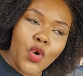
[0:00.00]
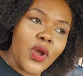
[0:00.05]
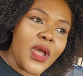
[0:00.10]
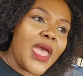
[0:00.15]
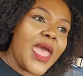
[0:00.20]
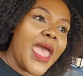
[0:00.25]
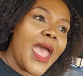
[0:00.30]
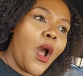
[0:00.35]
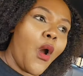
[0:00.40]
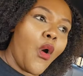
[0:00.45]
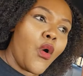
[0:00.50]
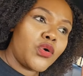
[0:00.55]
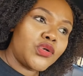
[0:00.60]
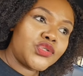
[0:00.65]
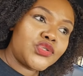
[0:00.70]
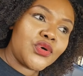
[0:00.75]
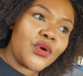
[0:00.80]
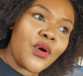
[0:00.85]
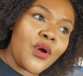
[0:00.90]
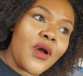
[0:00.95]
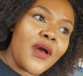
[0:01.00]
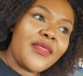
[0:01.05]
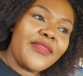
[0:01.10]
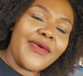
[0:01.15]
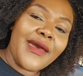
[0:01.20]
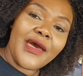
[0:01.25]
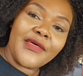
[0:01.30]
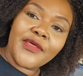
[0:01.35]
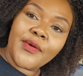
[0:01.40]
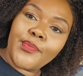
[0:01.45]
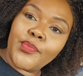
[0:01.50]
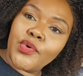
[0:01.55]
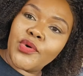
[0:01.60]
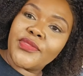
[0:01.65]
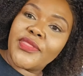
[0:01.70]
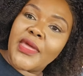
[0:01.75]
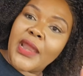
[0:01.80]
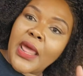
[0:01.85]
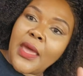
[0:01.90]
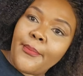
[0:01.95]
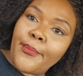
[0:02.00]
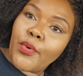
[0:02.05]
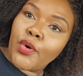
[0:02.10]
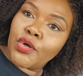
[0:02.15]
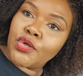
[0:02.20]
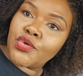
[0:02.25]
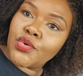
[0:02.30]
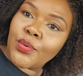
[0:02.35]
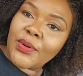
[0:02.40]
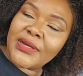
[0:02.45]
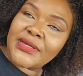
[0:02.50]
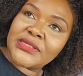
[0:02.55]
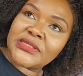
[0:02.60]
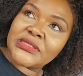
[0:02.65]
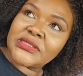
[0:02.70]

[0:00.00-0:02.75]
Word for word: also the other book that i bought was